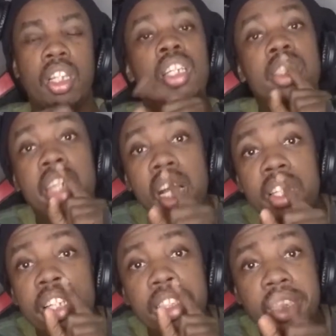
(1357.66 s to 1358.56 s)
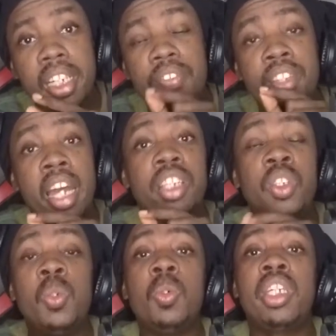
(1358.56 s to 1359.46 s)
Tell yourself that
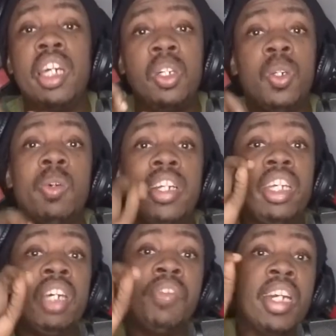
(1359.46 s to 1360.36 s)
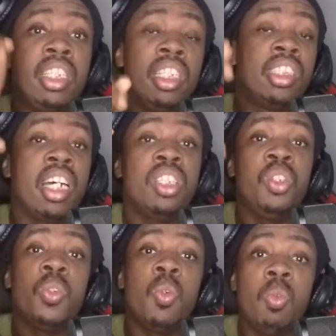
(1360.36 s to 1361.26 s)
you can do whatever it is that
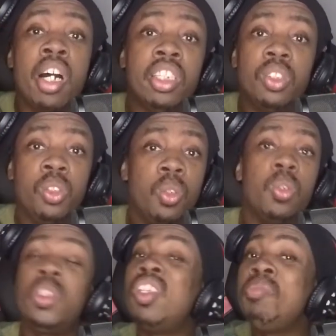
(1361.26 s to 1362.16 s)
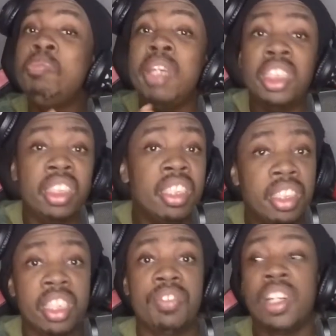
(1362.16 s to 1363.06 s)
you want to do. Don't measure
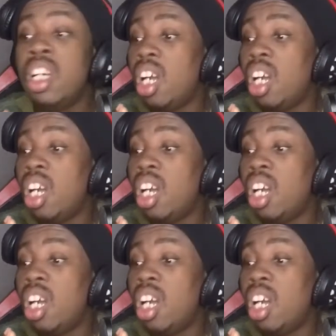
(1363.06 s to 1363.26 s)
yourself